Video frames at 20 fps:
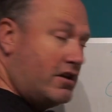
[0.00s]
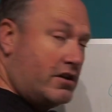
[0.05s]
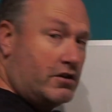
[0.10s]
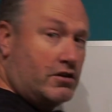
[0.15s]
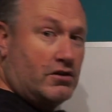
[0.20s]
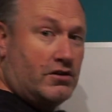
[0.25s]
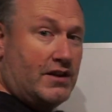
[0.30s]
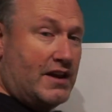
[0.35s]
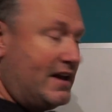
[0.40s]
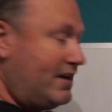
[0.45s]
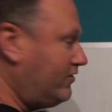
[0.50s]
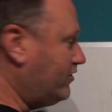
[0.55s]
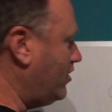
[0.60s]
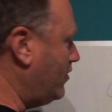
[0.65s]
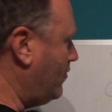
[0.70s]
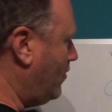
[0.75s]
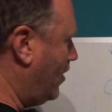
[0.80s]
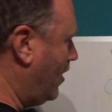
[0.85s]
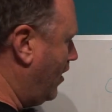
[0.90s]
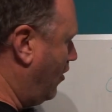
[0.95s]
You'll now
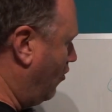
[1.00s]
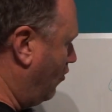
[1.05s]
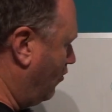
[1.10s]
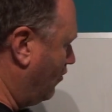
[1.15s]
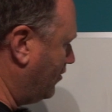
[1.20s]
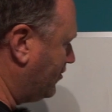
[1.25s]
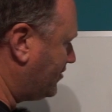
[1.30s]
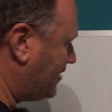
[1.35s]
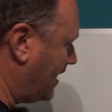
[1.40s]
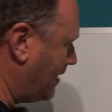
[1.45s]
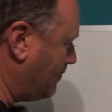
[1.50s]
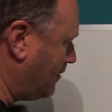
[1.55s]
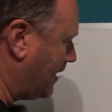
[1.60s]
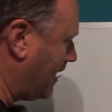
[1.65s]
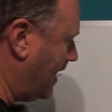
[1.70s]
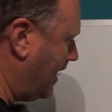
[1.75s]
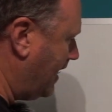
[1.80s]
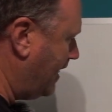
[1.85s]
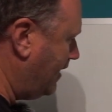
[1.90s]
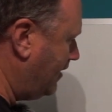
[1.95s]
do all the same
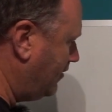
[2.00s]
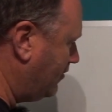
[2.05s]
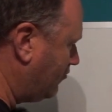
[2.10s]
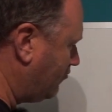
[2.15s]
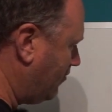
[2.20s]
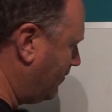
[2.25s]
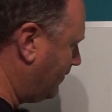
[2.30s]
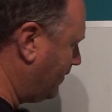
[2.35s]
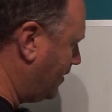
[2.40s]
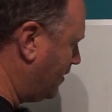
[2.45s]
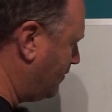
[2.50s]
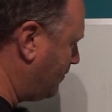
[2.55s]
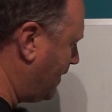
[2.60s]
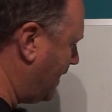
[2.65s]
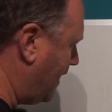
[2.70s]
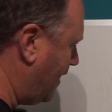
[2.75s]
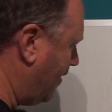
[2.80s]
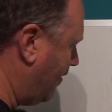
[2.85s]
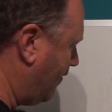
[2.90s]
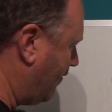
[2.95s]
again, drifting
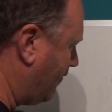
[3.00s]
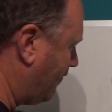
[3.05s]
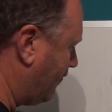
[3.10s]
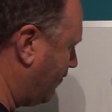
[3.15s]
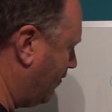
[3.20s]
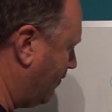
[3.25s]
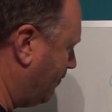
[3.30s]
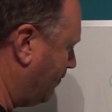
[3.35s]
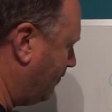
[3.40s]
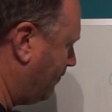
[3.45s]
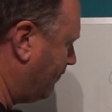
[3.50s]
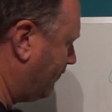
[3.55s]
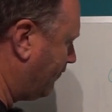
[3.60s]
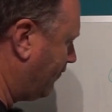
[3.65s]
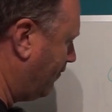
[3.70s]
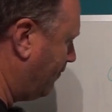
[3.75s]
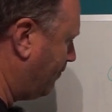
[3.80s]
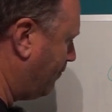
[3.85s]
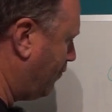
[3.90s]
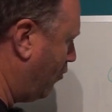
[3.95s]
about from,
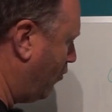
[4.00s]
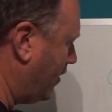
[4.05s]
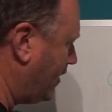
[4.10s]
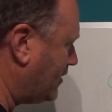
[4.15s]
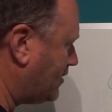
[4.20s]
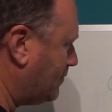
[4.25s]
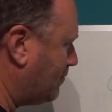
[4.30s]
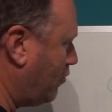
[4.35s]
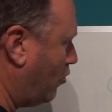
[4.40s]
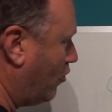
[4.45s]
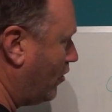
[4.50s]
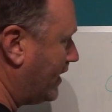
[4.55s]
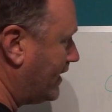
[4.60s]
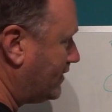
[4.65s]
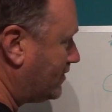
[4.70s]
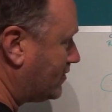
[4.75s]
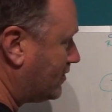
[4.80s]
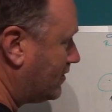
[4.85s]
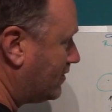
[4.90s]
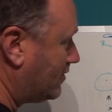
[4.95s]
from point to
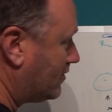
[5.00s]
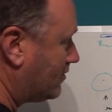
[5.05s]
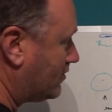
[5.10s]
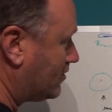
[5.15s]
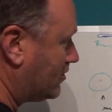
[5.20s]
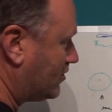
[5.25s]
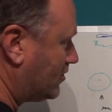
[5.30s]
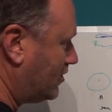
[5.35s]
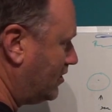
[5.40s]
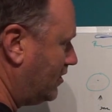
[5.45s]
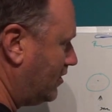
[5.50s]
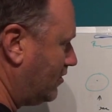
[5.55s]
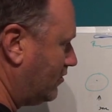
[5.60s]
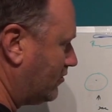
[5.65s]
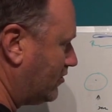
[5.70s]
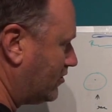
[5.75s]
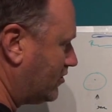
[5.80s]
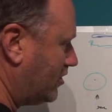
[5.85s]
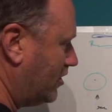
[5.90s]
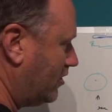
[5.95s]
point, to circle
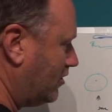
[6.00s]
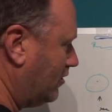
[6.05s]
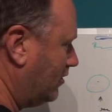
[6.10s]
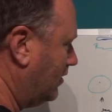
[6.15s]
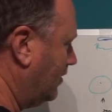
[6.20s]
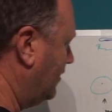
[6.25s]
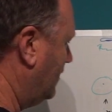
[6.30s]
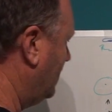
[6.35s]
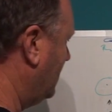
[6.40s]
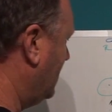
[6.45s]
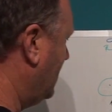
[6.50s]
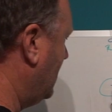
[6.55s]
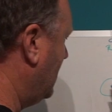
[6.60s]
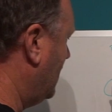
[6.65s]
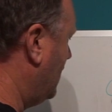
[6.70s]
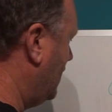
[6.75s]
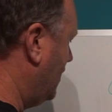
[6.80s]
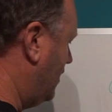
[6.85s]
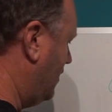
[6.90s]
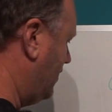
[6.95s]
to circle.
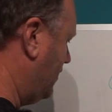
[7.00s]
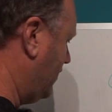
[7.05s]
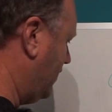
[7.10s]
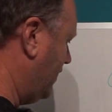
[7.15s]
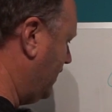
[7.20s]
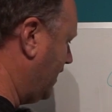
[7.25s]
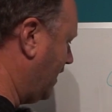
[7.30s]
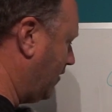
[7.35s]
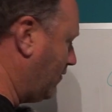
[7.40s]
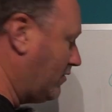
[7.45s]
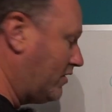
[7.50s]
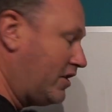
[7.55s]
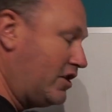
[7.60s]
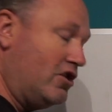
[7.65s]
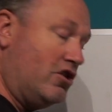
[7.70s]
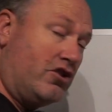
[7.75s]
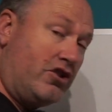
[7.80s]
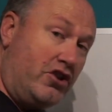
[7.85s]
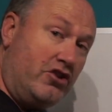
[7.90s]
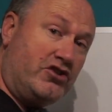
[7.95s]
You know, you're
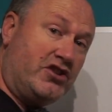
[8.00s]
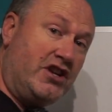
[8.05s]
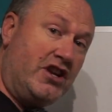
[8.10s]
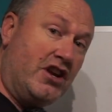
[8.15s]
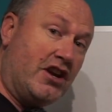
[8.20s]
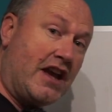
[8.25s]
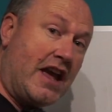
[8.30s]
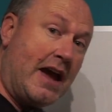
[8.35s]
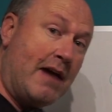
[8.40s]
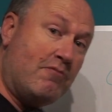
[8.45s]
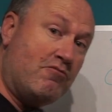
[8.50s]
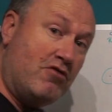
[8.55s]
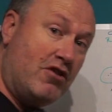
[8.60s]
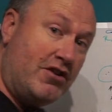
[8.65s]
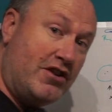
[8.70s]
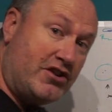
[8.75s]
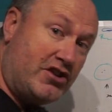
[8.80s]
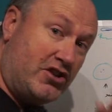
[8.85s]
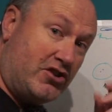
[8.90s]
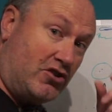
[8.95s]
not using your camera,
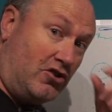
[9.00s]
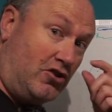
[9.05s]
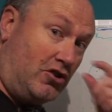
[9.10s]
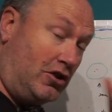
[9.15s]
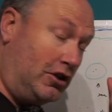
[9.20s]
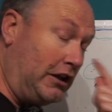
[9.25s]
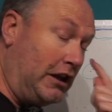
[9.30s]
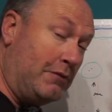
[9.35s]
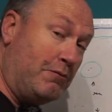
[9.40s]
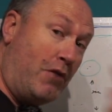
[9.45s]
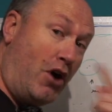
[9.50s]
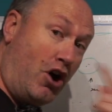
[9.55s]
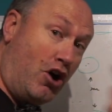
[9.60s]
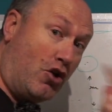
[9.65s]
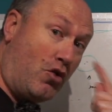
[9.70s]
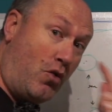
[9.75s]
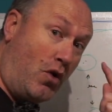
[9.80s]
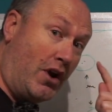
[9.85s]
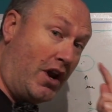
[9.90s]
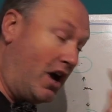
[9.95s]
this is all
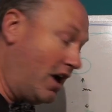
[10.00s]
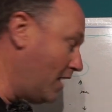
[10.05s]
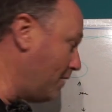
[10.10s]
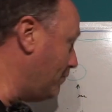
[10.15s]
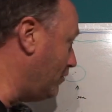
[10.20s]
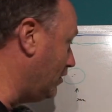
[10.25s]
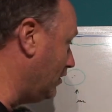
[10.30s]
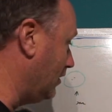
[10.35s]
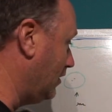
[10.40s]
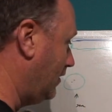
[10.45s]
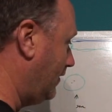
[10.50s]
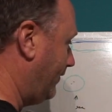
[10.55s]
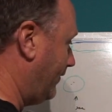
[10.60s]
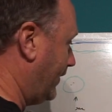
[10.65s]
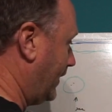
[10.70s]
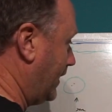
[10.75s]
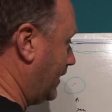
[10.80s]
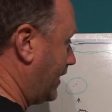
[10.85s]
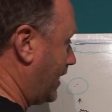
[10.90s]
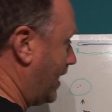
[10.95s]
Mark 1 eyeball,
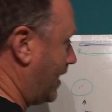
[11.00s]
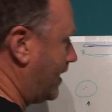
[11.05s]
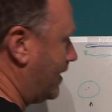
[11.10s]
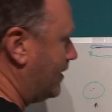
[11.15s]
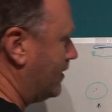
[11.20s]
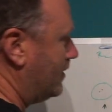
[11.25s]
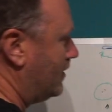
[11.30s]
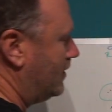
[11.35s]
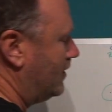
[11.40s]
okay?